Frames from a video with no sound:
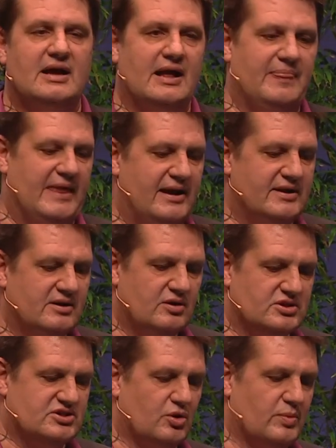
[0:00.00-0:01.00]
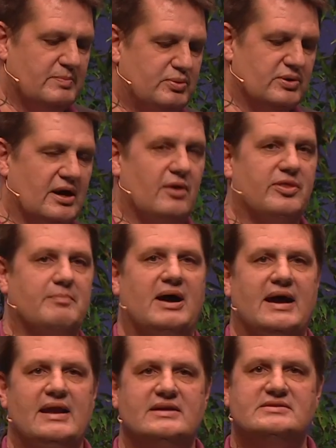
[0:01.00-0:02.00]
And then, so we put out the
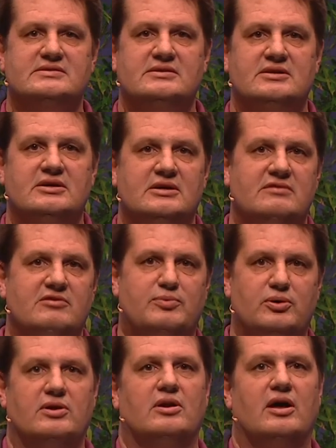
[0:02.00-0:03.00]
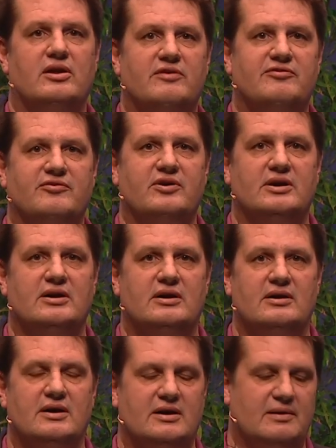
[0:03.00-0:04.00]
pilot, we put a lot of
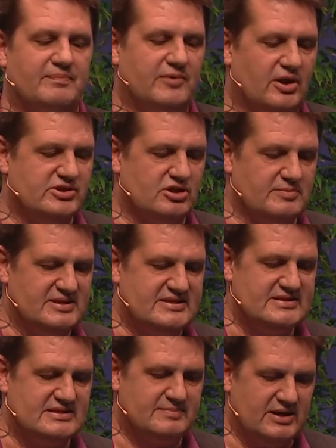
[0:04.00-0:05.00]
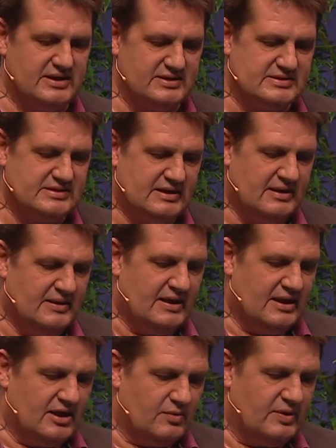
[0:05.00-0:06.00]
uh, um, autonomous system in it.
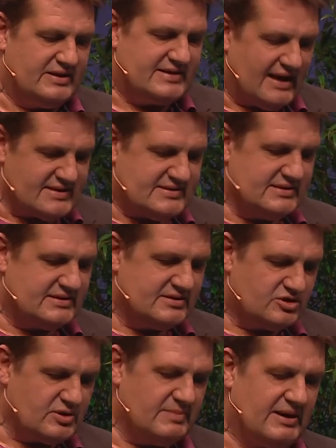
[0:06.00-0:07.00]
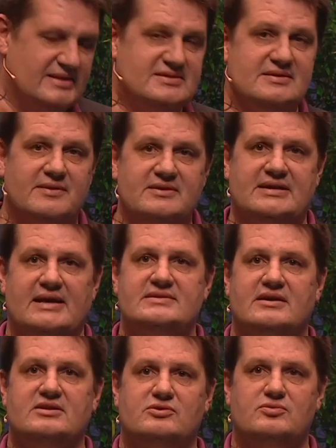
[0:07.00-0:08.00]
We tested three months in the
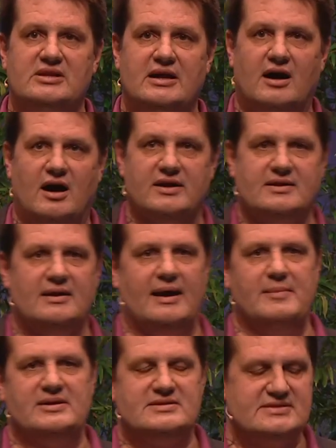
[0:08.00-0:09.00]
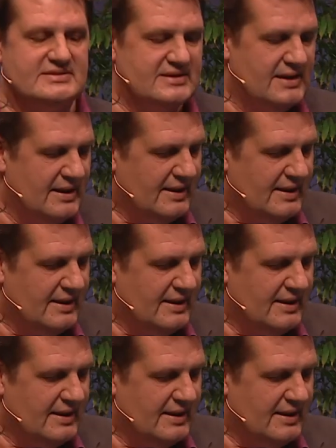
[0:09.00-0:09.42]
desert, really hard climates.